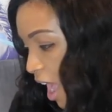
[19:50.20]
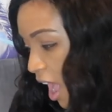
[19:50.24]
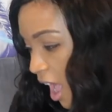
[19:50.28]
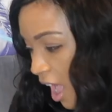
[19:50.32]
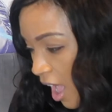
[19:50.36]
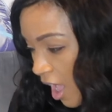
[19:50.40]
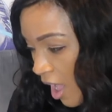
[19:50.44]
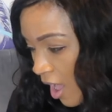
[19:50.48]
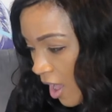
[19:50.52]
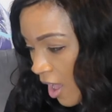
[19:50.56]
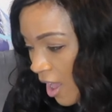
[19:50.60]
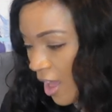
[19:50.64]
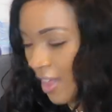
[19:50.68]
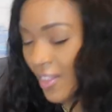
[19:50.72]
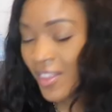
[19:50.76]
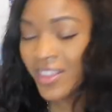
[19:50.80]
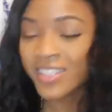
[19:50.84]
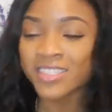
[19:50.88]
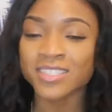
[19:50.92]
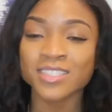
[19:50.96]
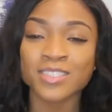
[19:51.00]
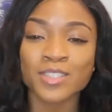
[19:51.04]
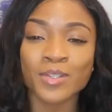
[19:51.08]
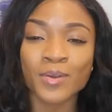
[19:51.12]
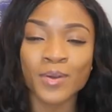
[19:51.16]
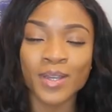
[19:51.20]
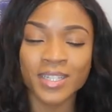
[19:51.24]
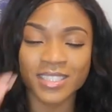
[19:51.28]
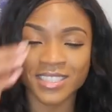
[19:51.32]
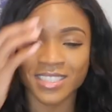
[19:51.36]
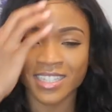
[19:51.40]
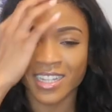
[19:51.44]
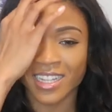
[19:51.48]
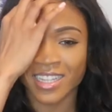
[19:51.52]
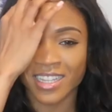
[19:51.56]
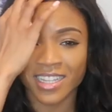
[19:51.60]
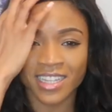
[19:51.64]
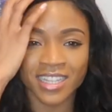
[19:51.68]
Ah, this is a
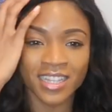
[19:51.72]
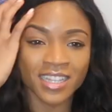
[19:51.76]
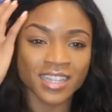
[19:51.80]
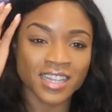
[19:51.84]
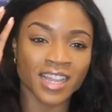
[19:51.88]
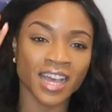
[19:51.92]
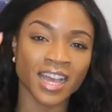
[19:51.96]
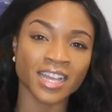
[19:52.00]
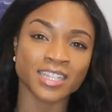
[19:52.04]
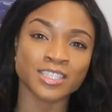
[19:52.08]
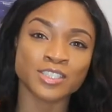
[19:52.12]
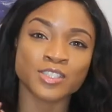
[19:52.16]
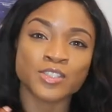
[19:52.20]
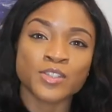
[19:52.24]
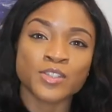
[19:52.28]
question I get a lot